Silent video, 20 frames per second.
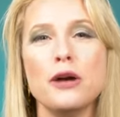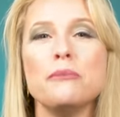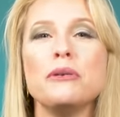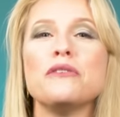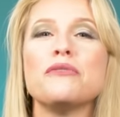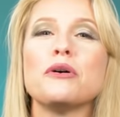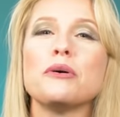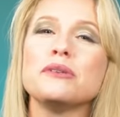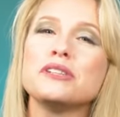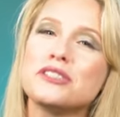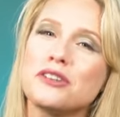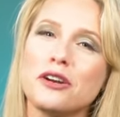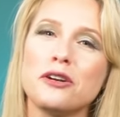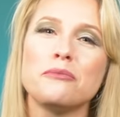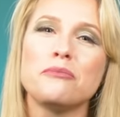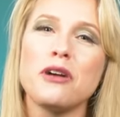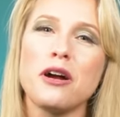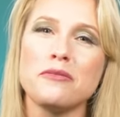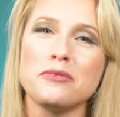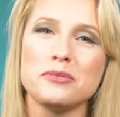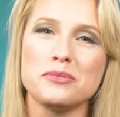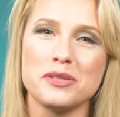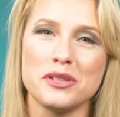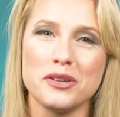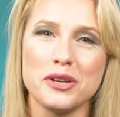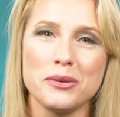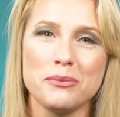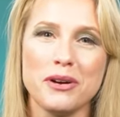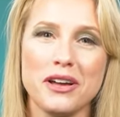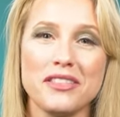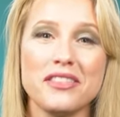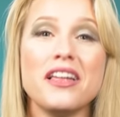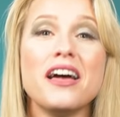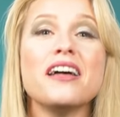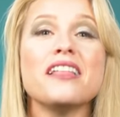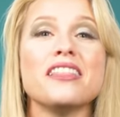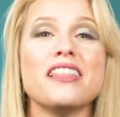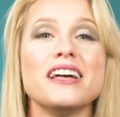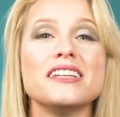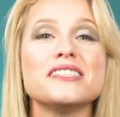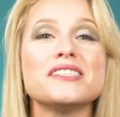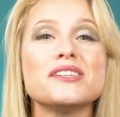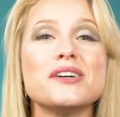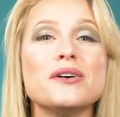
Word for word: Before we start on Proverbs 31, let's